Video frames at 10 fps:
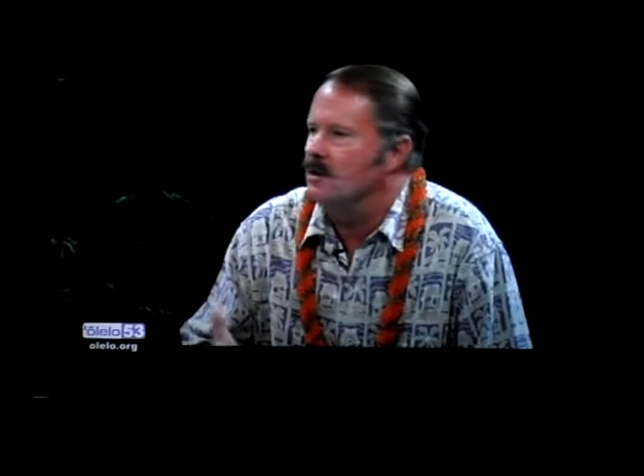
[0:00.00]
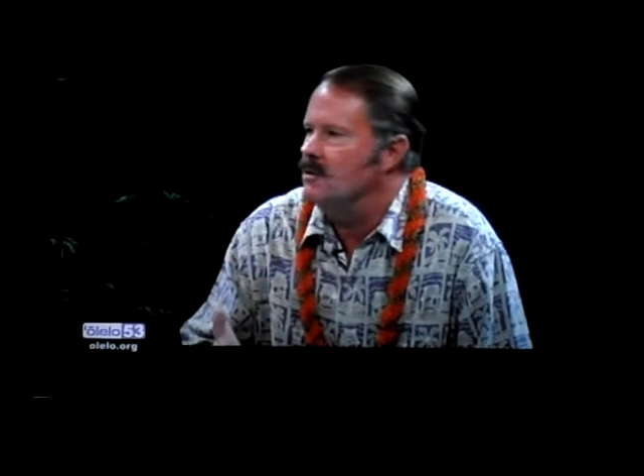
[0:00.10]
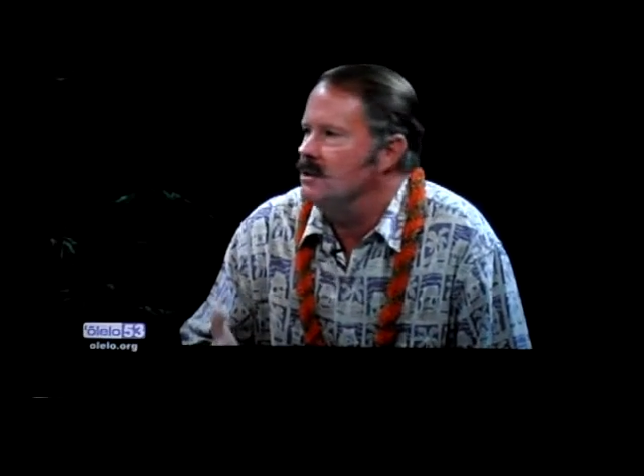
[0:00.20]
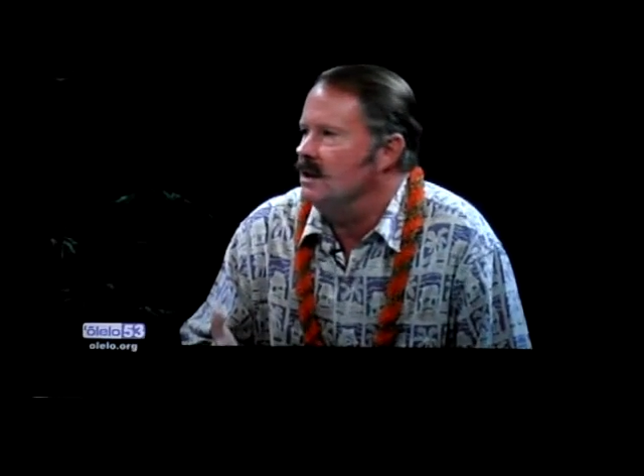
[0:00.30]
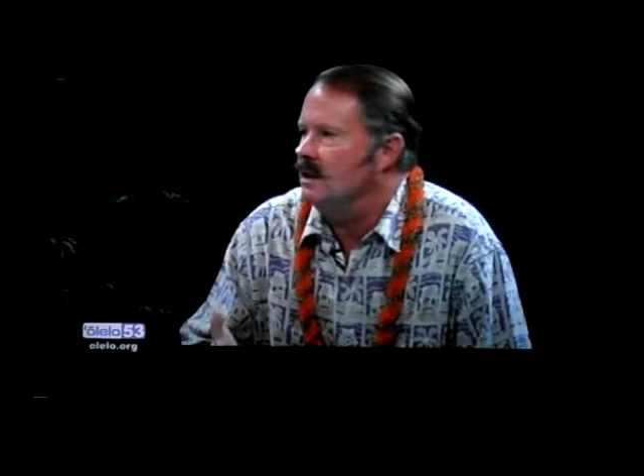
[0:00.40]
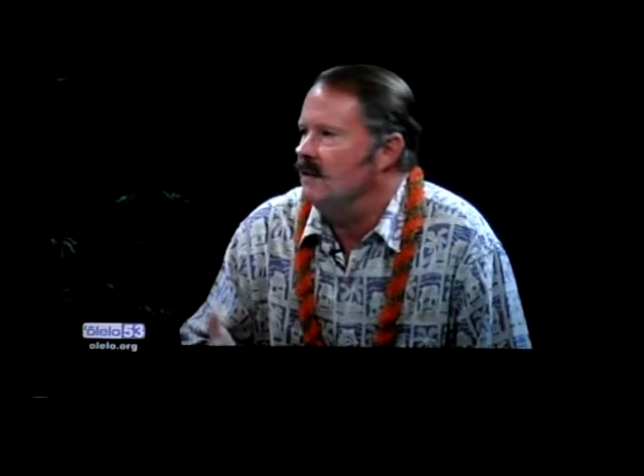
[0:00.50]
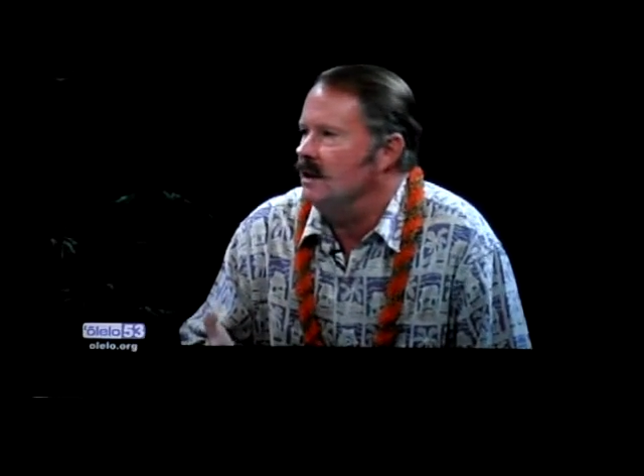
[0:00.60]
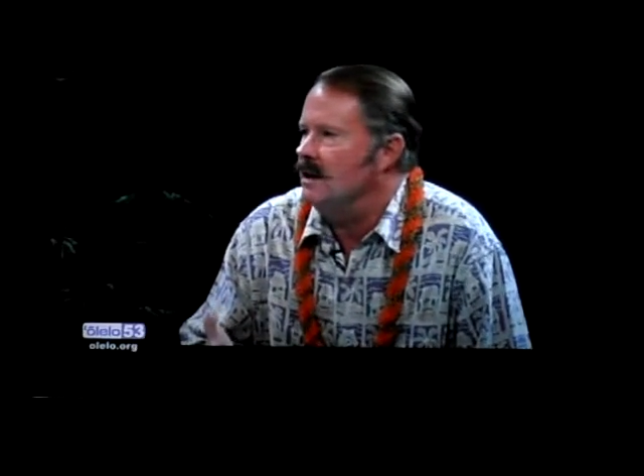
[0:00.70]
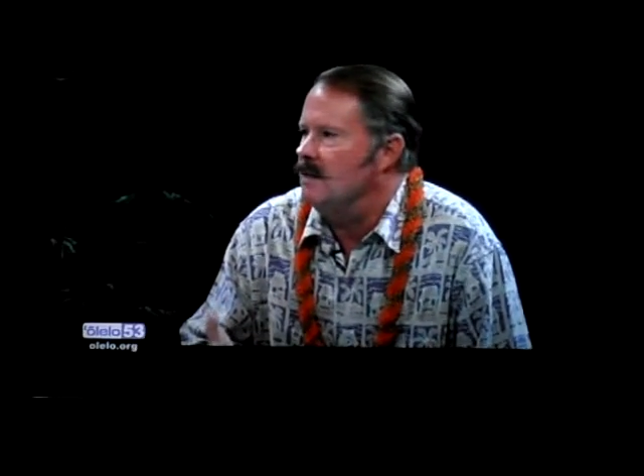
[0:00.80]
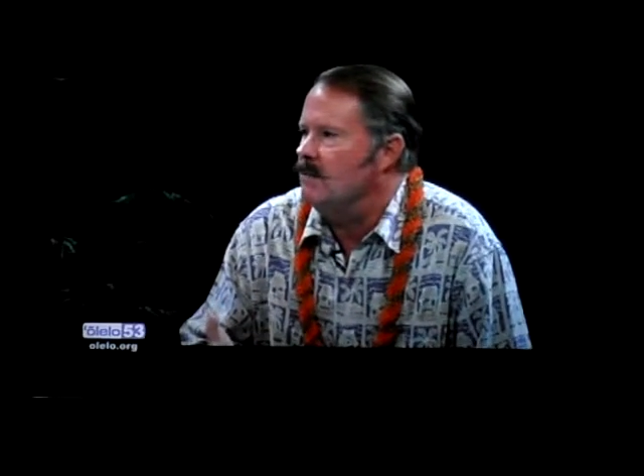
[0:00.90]
no
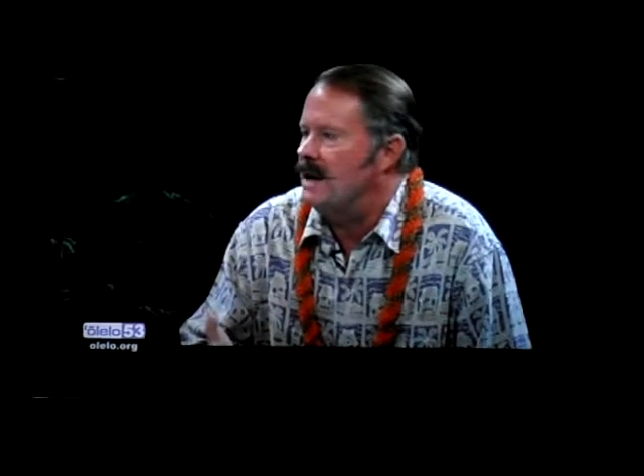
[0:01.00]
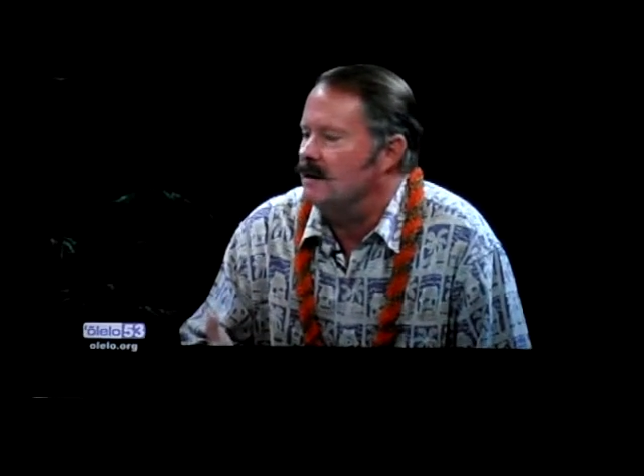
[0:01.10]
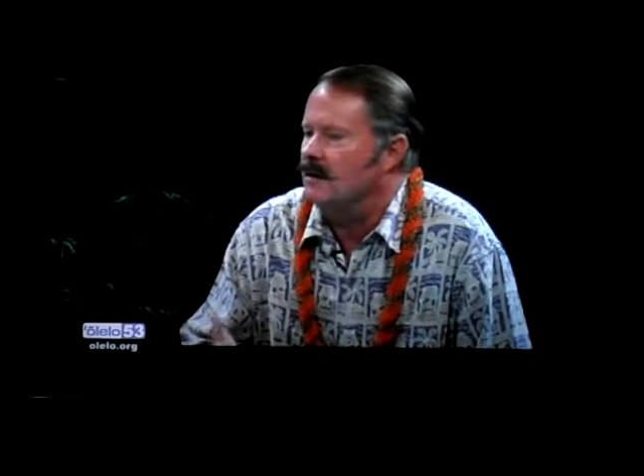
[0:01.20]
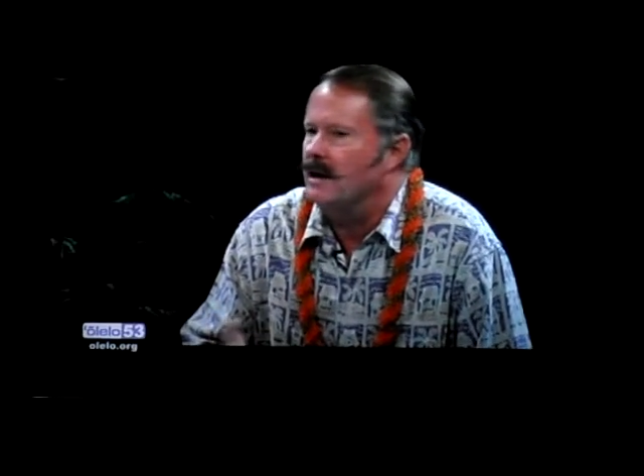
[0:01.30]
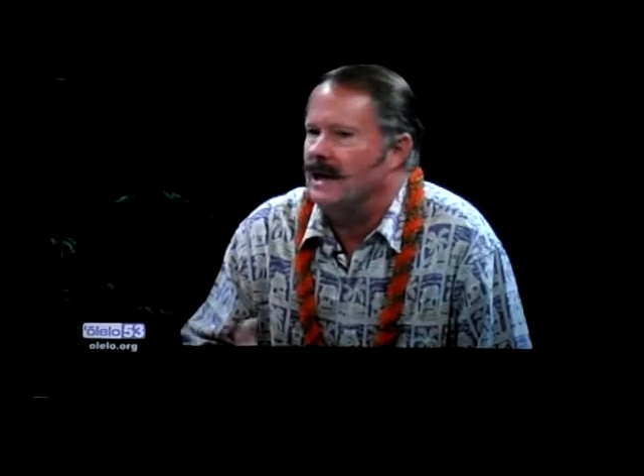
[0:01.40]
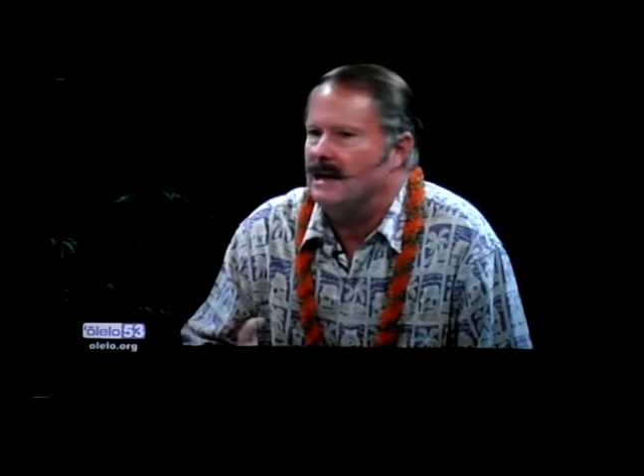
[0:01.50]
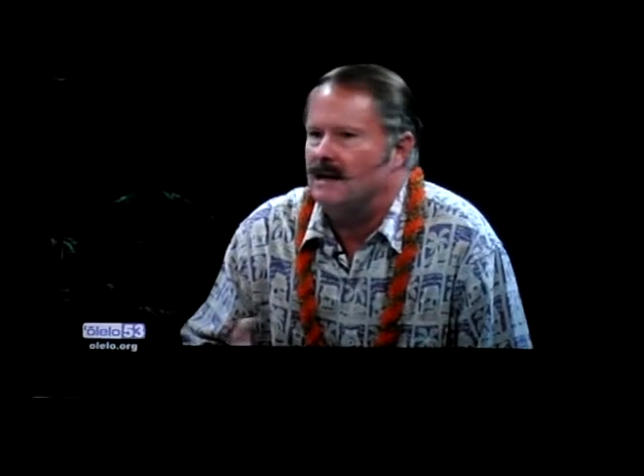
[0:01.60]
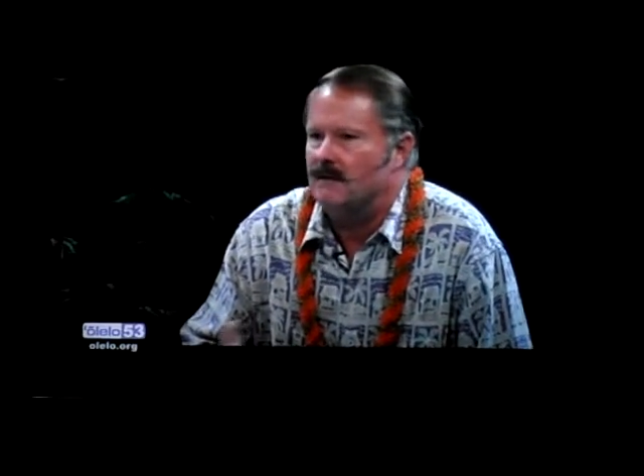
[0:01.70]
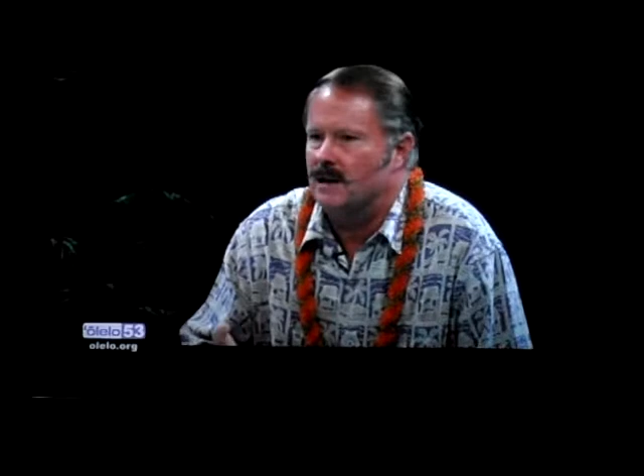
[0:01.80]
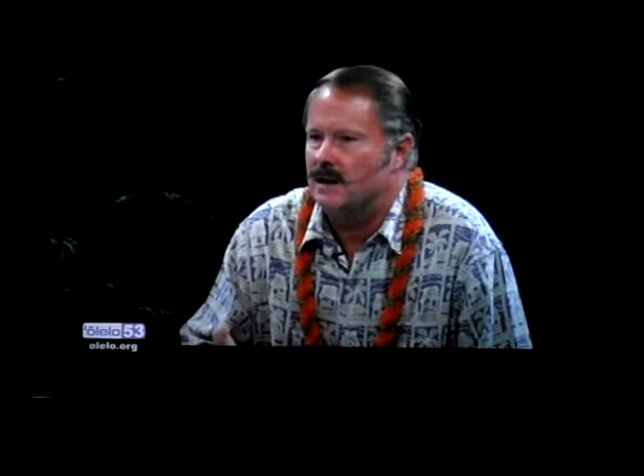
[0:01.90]
significant impact on
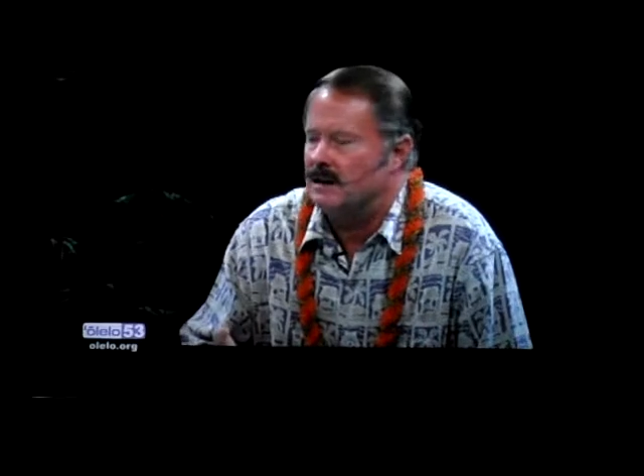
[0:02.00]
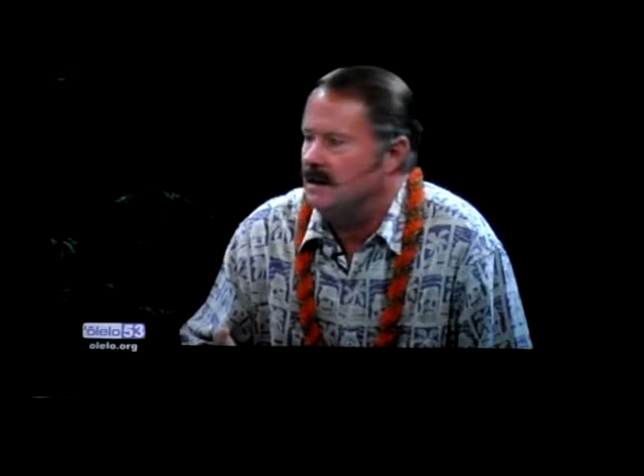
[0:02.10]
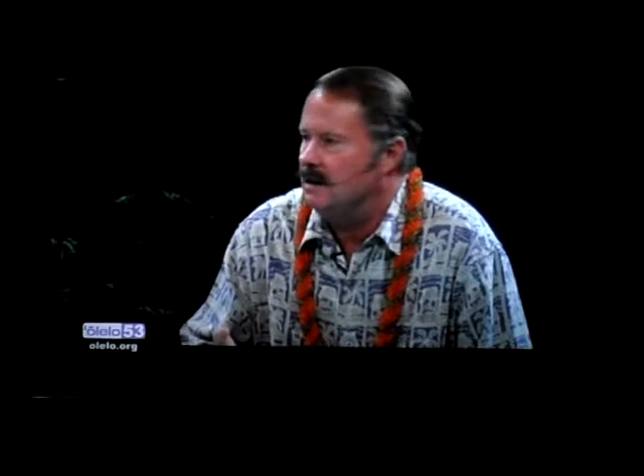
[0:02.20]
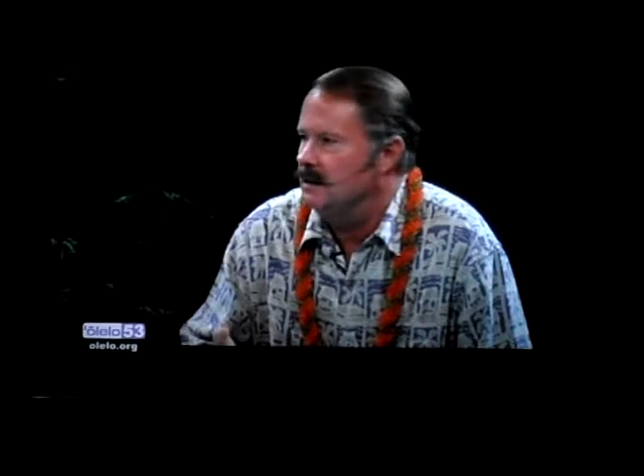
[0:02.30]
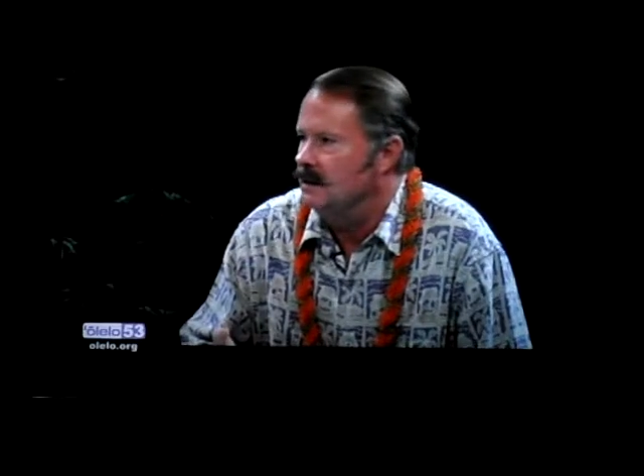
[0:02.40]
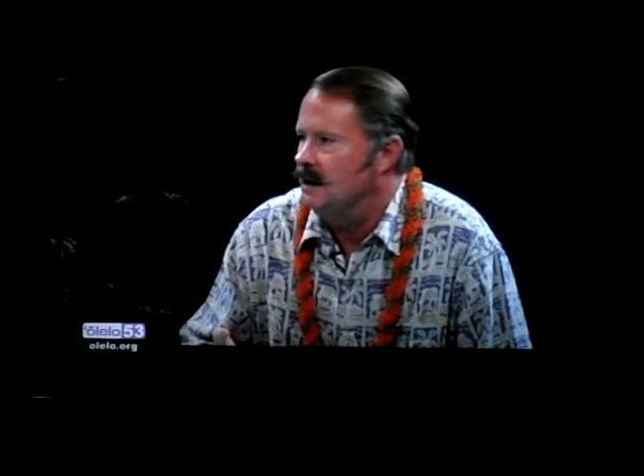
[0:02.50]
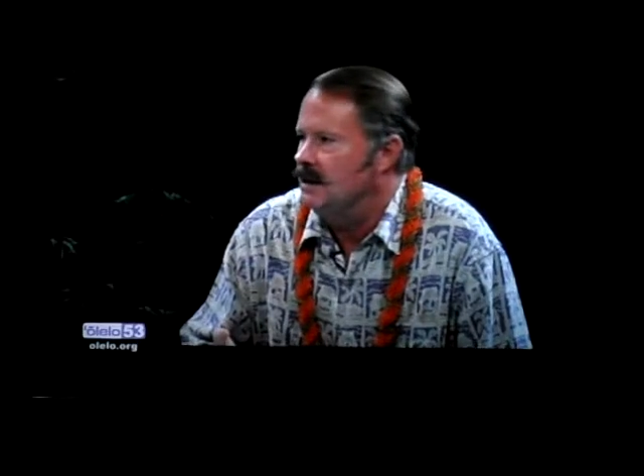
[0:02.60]
any of the 19